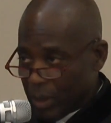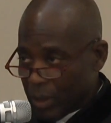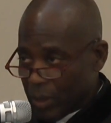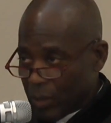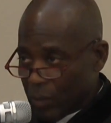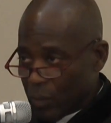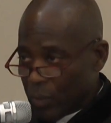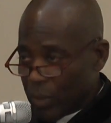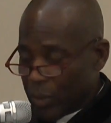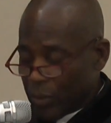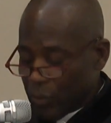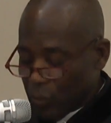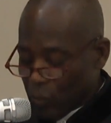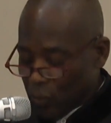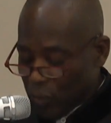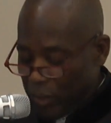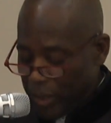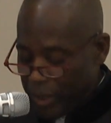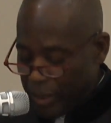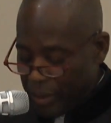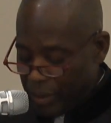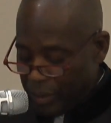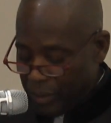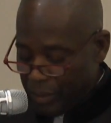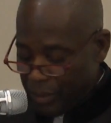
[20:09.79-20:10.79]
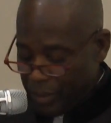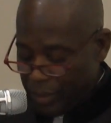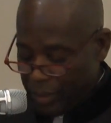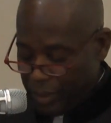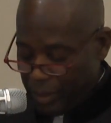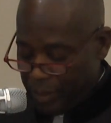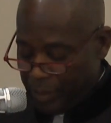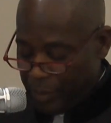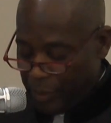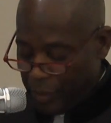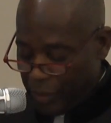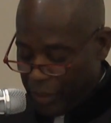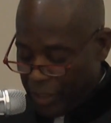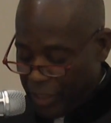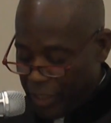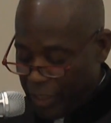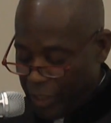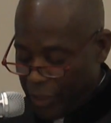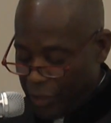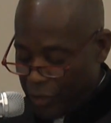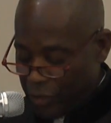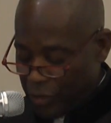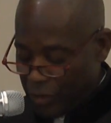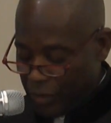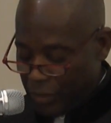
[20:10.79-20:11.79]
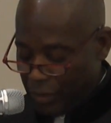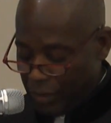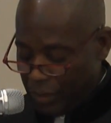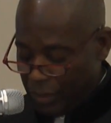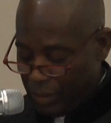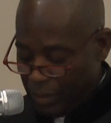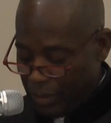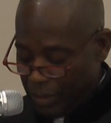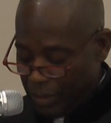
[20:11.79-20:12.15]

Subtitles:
with real communication,